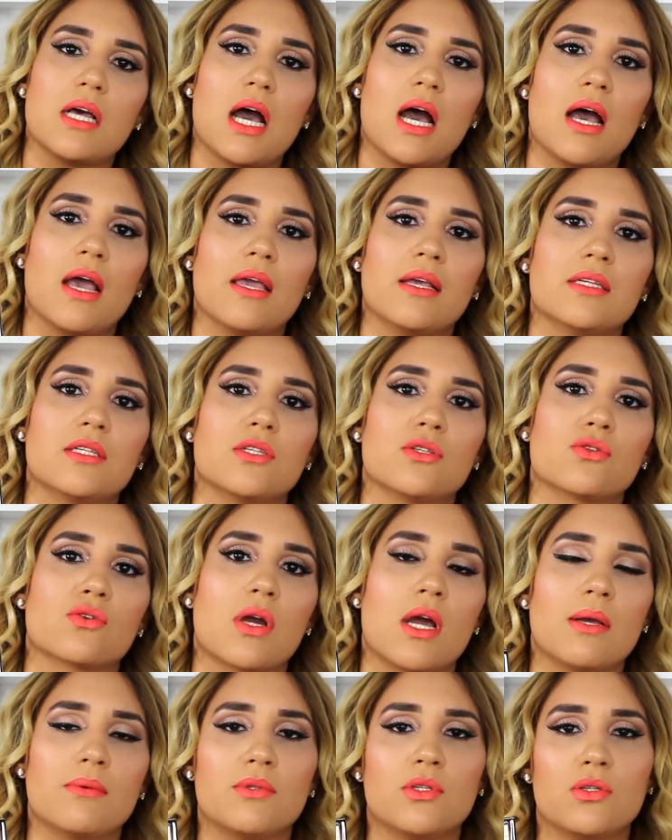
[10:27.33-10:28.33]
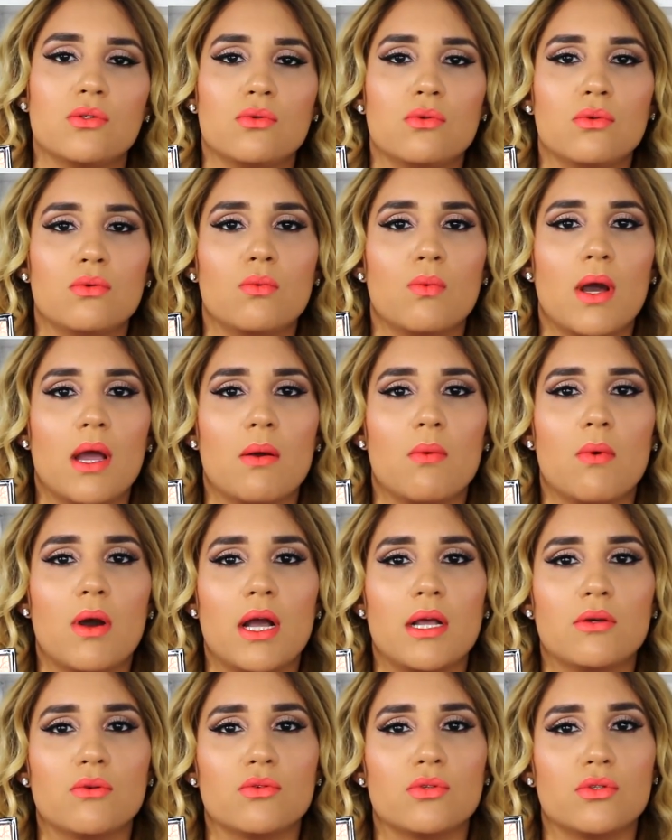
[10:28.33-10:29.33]
I subscribed to Wet n
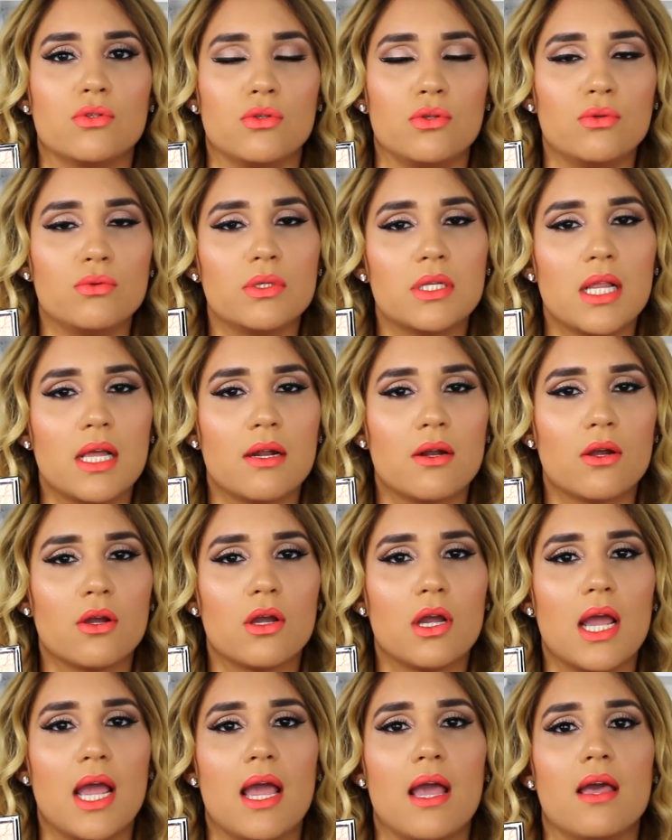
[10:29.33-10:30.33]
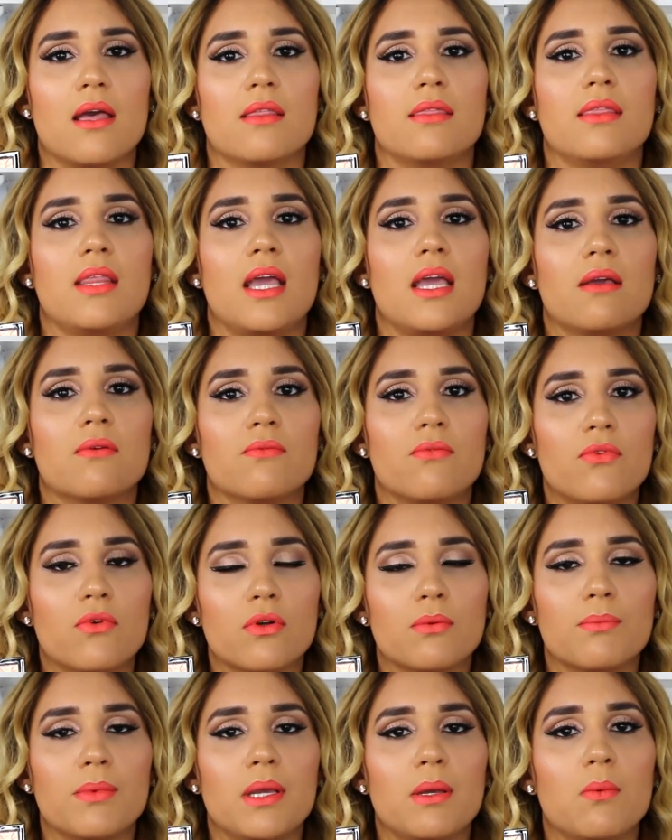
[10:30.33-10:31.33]
Wild's newsletter and they
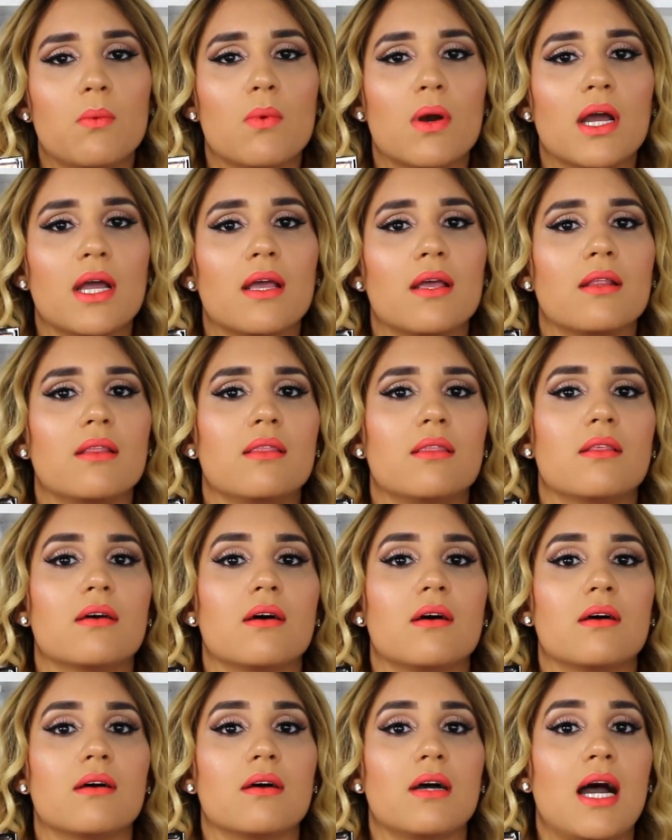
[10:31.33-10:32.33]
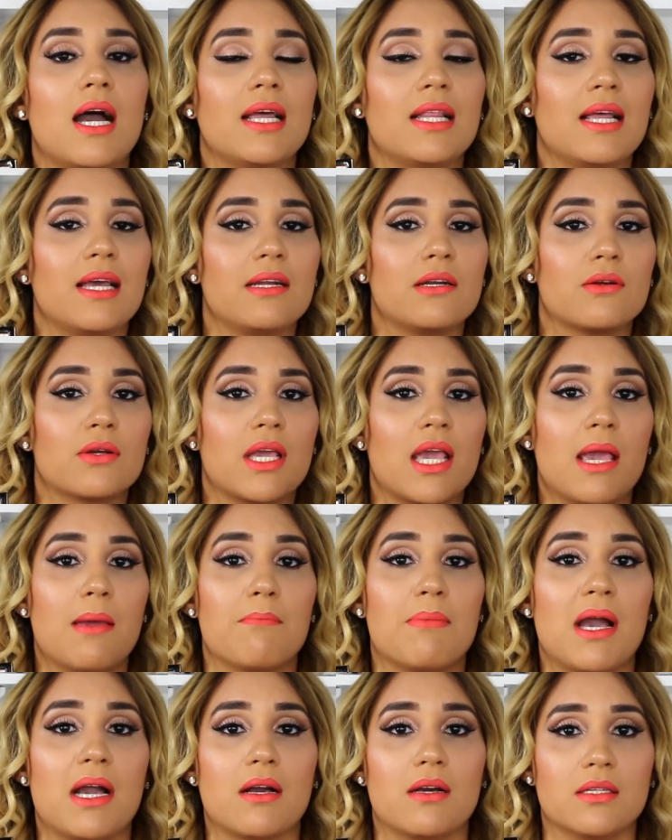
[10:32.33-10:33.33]
informed me when the highlighter
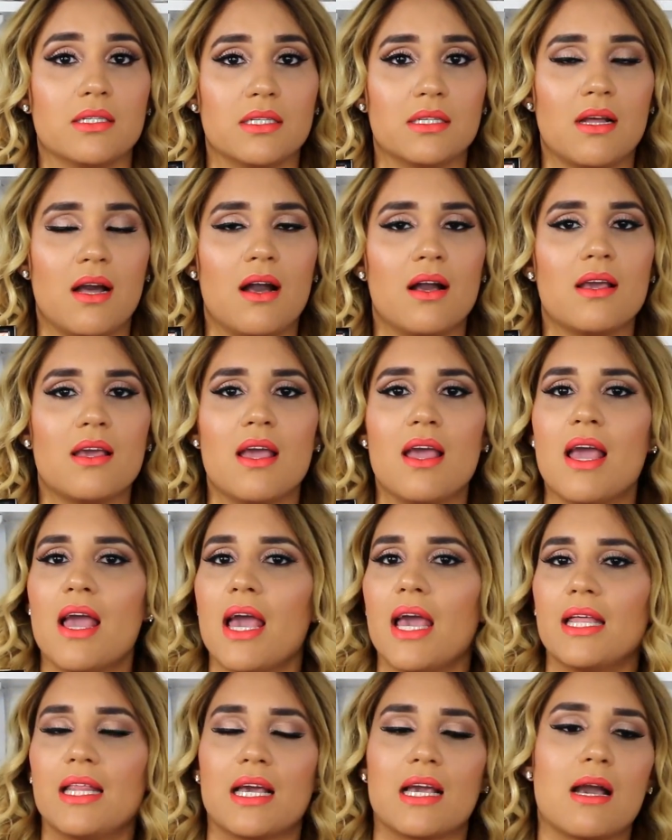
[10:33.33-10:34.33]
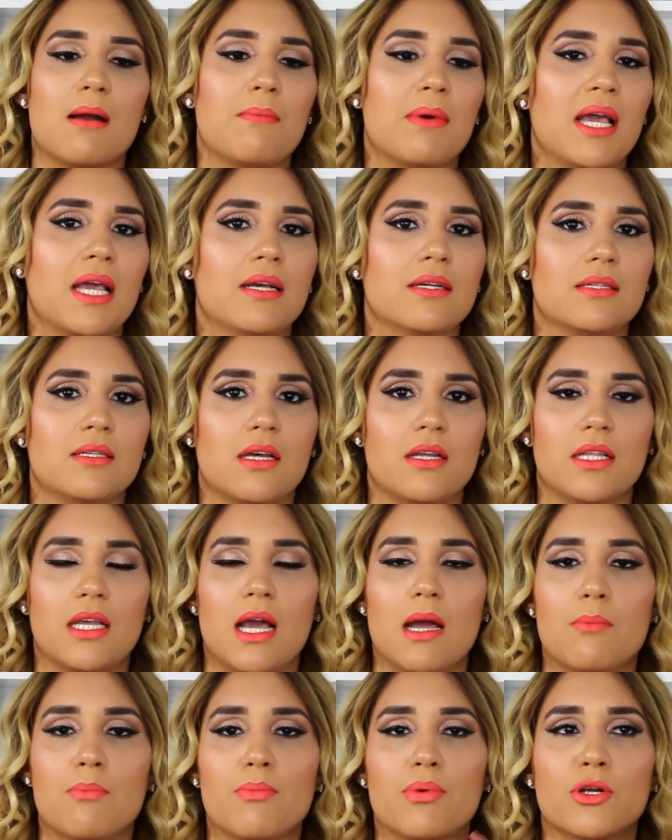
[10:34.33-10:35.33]
came back on stock, and I got my hands on it.
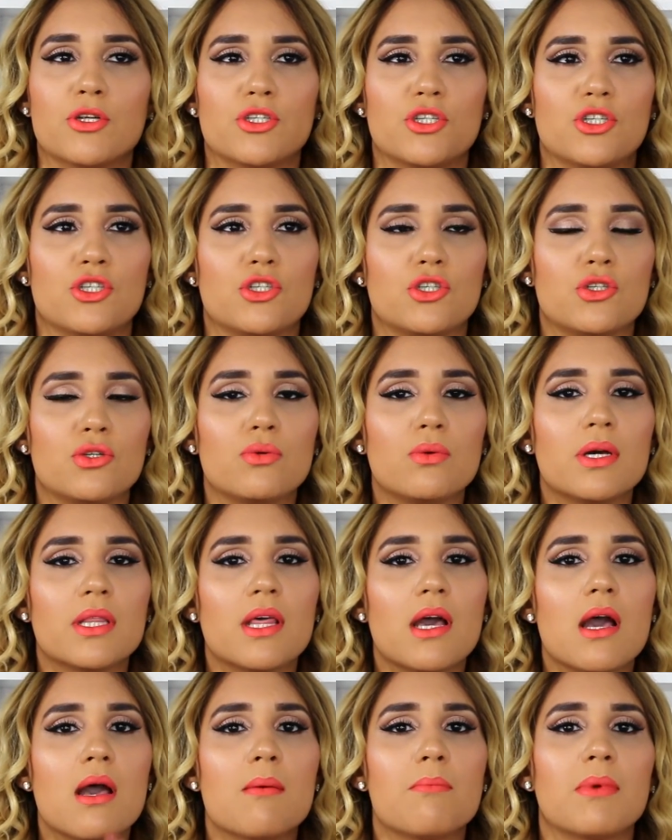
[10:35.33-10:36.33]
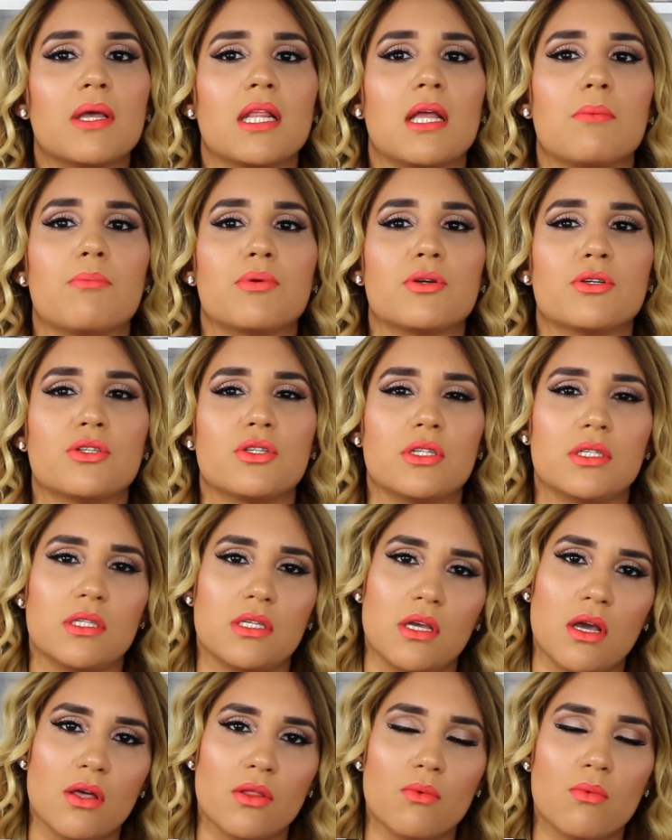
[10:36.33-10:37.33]
I purchased two of them and I purchased
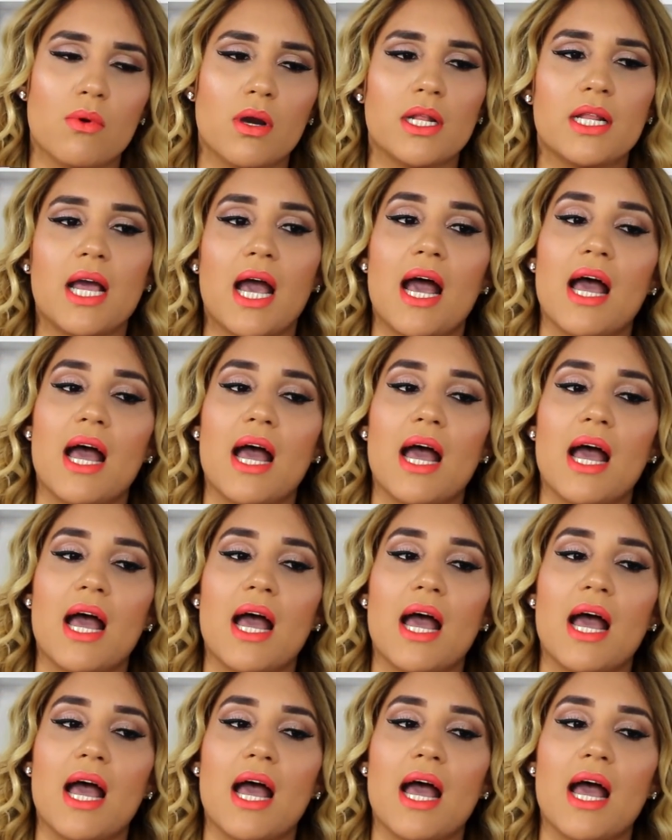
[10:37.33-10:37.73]
the other one.